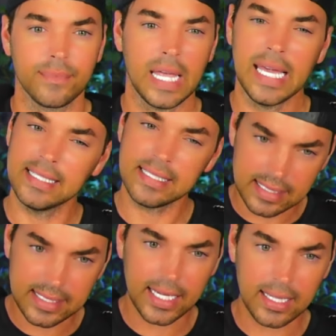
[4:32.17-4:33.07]
and
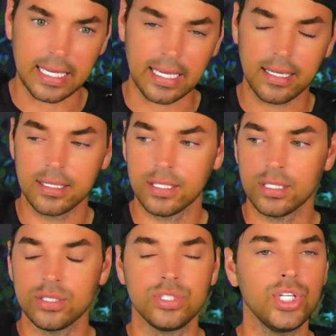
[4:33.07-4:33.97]
silly
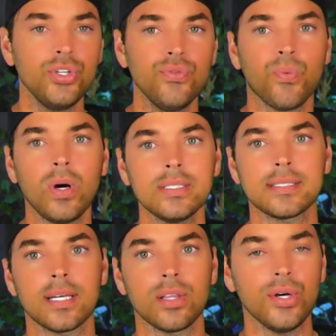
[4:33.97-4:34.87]
do you want
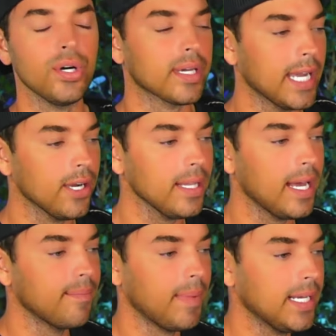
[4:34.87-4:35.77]
to look?
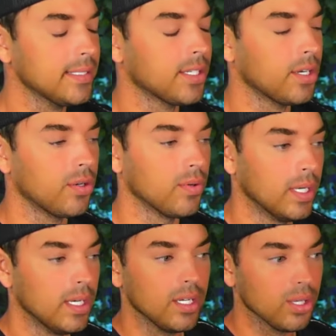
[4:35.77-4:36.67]
Caroline Manzo
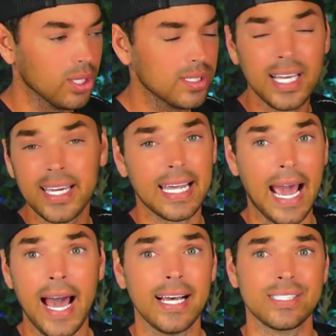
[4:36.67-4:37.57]
looks like an
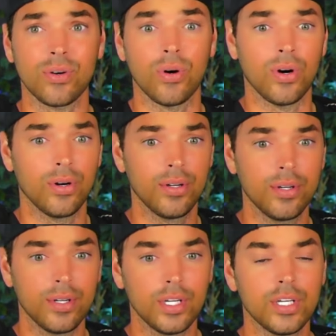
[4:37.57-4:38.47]
asshole.
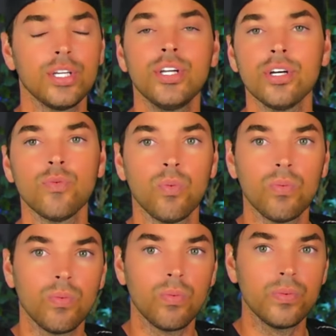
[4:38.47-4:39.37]
Your
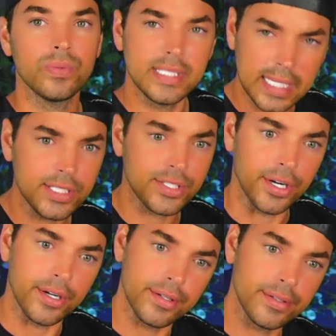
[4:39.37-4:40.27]

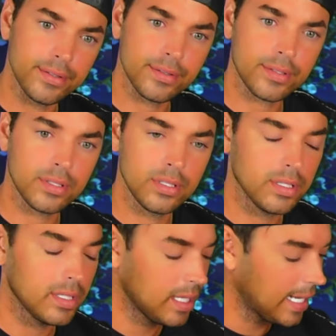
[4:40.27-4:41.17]
sister.
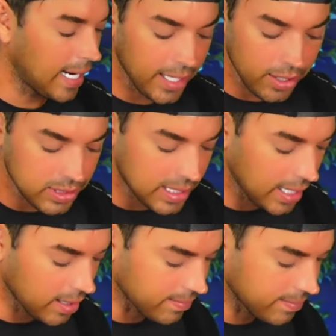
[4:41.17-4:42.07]
And I
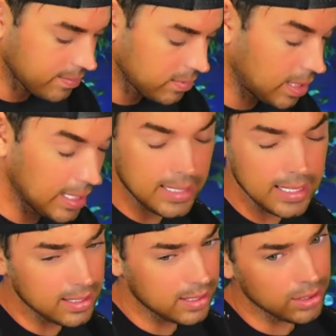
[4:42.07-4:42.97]
understand this
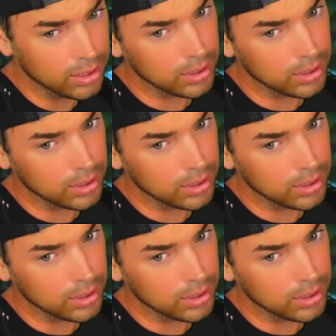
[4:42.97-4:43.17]
is